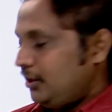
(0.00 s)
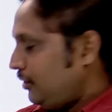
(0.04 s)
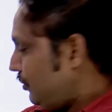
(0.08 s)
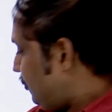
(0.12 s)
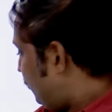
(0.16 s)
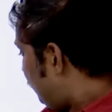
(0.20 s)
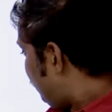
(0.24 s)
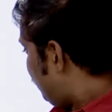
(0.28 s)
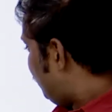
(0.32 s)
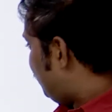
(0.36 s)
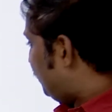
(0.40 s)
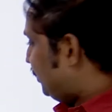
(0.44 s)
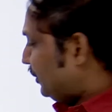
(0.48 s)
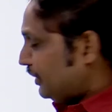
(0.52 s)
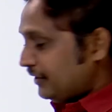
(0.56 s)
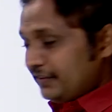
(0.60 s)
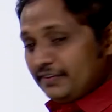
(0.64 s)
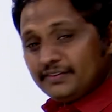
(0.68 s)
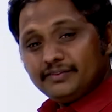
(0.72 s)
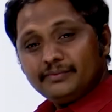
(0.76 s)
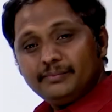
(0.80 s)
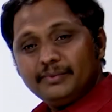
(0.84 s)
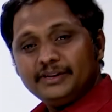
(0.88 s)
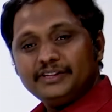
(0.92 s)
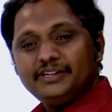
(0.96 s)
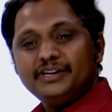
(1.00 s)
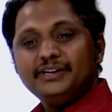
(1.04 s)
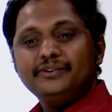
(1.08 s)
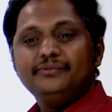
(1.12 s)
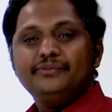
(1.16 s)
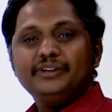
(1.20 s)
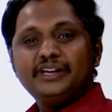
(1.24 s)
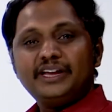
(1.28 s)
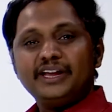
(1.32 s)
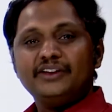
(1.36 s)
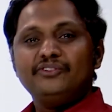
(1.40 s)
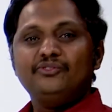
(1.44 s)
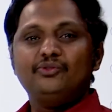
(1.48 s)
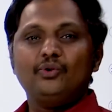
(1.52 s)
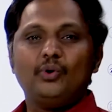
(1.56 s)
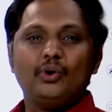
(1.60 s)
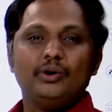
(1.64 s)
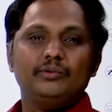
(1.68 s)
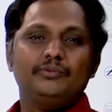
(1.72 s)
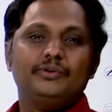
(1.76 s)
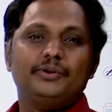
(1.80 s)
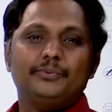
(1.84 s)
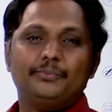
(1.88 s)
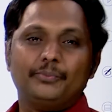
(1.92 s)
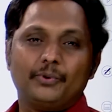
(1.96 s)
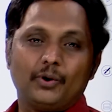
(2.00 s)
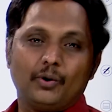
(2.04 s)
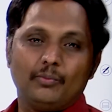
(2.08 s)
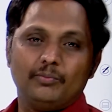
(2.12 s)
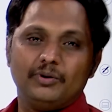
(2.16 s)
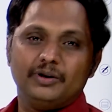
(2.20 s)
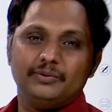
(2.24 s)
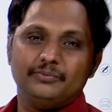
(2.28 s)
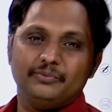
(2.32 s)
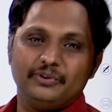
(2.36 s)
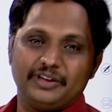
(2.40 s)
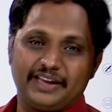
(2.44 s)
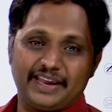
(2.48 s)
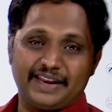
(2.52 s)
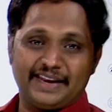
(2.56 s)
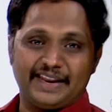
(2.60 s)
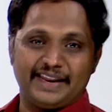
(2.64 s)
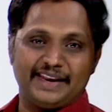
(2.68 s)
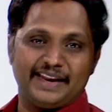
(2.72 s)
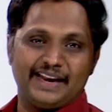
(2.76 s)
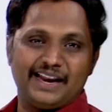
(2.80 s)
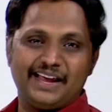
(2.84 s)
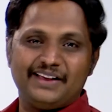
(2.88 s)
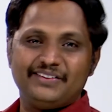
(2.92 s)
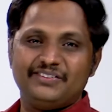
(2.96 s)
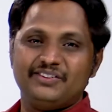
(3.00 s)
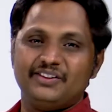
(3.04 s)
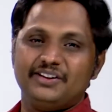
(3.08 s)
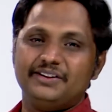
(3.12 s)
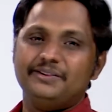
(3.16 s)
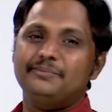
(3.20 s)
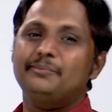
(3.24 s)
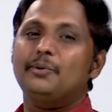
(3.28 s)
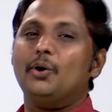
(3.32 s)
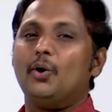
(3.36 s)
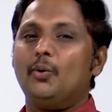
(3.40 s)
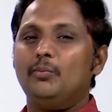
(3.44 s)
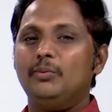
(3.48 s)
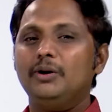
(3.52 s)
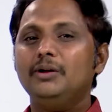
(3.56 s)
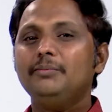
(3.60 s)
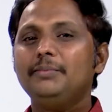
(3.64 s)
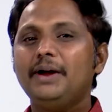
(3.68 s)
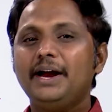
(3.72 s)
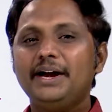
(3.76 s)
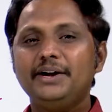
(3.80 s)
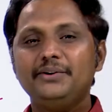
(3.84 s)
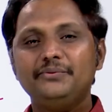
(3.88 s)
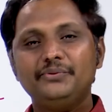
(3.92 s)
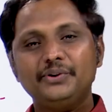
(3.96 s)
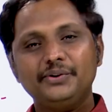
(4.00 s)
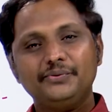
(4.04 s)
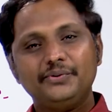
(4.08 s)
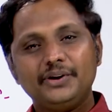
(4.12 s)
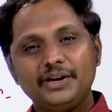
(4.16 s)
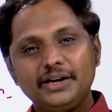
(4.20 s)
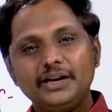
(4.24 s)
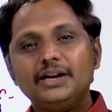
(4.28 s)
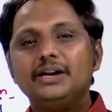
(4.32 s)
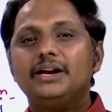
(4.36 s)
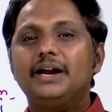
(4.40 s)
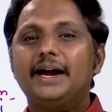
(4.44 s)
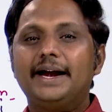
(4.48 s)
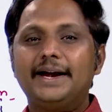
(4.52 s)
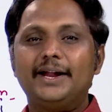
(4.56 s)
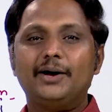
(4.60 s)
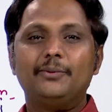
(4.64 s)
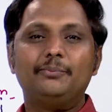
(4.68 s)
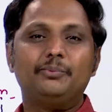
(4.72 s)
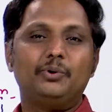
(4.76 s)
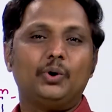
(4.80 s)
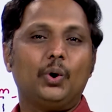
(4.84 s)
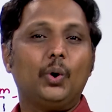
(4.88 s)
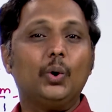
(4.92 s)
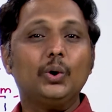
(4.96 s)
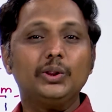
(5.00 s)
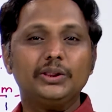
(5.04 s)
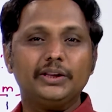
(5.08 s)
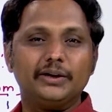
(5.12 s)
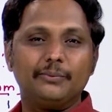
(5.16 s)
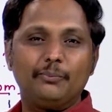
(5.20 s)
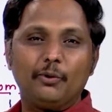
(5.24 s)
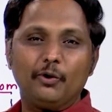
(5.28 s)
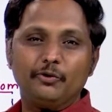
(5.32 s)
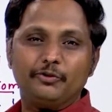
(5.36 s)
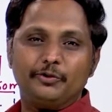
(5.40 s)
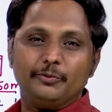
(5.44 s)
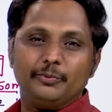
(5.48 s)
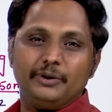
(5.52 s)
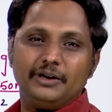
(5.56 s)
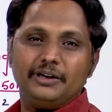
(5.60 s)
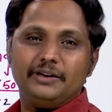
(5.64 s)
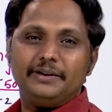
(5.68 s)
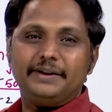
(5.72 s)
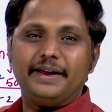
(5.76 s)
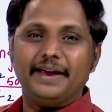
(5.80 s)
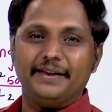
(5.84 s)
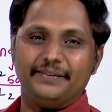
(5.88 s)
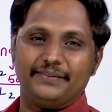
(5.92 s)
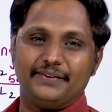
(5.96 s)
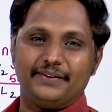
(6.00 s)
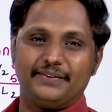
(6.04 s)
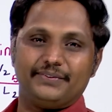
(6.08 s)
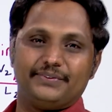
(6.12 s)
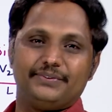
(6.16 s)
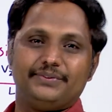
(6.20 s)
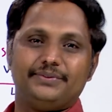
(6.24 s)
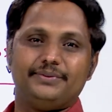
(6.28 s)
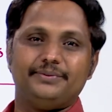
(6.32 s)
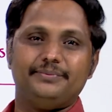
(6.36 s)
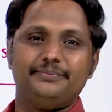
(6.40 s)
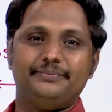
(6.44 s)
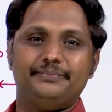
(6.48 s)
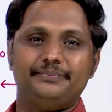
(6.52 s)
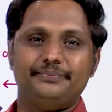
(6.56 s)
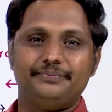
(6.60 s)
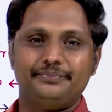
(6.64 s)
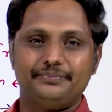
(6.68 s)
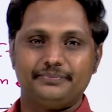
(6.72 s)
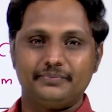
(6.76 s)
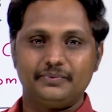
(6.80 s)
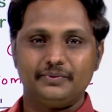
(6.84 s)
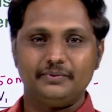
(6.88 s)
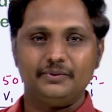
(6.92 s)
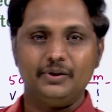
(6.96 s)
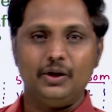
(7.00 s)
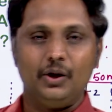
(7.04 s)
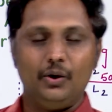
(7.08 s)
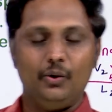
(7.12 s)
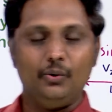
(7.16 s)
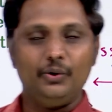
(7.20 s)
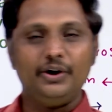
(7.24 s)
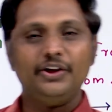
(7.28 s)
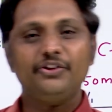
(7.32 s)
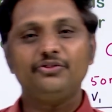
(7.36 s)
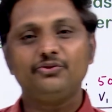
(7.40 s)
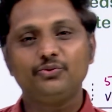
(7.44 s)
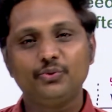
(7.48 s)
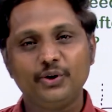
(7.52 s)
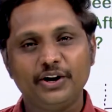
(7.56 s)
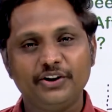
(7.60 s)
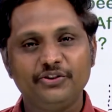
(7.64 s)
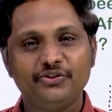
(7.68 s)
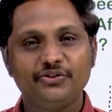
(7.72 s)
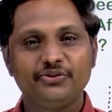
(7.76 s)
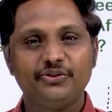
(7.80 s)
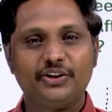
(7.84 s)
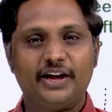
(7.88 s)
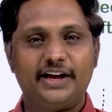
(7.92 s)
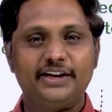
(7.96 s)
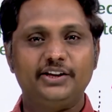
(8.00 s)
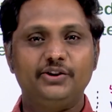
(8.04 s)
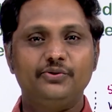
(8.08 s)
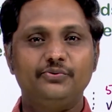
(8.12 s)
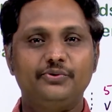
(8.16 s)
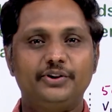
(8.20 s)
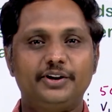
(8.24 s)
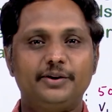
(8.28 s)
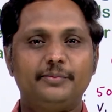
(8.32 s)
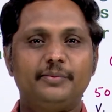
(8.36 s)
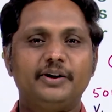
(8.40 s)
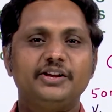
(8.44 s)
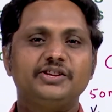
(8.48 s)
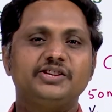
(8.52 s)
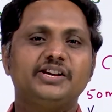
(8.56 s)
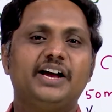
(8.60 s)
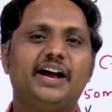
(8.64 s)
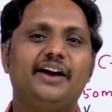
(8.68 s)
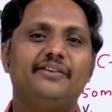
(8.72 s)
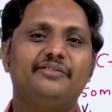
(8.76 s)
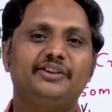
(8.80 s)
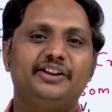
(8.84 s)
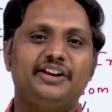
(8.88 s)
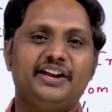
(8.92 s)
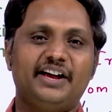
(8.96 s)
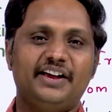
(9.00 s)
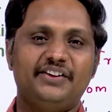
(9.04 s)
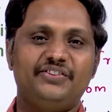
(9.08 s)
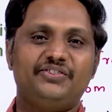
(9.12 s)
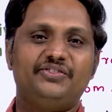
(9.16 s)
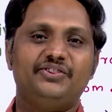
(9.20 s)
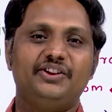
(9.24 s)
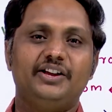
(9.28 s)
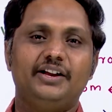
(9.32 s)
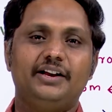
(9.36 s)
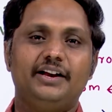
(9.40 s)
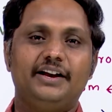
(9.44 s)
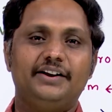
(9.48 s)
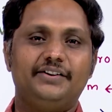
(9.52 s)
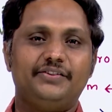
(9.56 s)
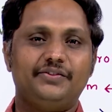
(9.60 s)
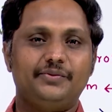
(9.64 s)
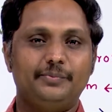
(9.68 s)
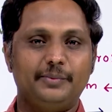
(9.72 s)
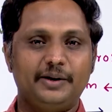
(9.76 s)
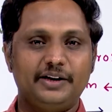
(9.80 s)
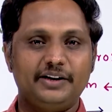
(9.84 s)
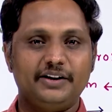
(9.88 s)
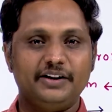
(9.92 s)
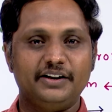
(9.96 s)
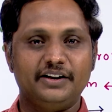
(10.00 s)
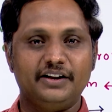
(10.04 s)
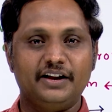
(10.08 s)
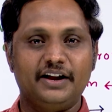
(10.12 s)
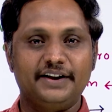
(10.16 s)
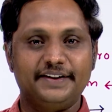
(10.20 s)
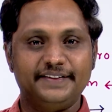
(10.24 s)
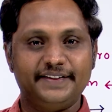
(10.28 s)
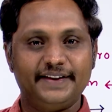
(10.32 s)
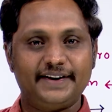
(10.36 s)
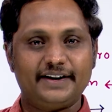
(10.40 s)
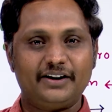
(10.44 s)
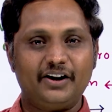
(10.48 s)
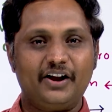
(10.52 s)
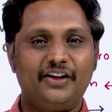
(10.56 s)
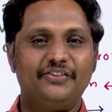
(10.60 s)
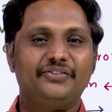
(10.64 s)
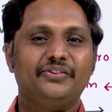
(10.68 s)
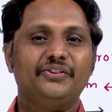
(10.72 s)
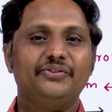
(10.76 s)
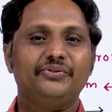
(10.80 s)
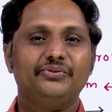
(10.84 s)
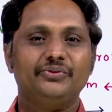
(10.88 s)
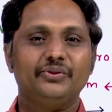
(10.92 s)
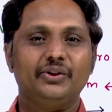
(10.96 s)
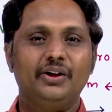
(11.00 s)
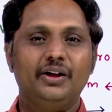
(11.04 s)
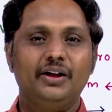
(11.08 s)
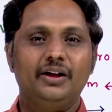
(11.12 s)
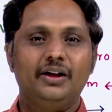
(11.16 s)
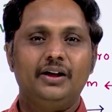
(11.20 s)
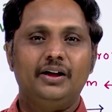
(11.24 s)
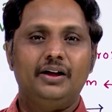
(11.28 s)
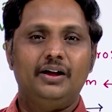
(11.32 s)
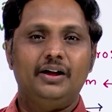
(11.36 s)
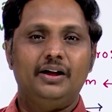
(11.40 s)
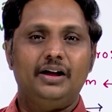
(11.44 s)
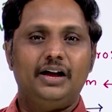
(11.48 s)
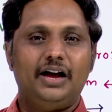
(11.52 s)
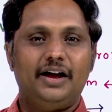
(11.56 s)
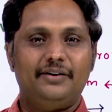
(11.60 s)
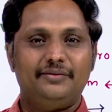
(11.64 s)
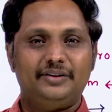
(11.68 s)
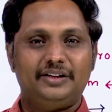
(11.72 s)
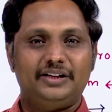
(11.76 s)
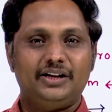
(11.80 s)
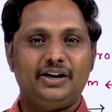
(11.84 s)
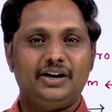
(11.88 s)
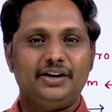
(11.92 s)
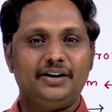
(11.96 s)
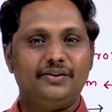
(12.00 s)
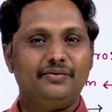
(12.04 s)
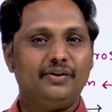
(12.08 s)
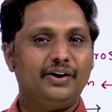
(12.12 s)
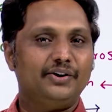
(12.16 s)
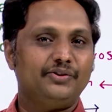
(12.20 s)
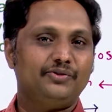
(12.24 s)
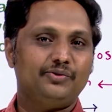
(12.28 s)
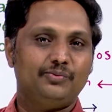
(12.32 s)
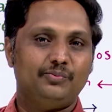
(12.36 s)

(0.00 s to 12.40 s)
So, in this method we can solve the problem, we can analyze that problem and we will adapt all the possible cases. Okay students, thank you very much, have a nice day, let us meet in another classes having the advanced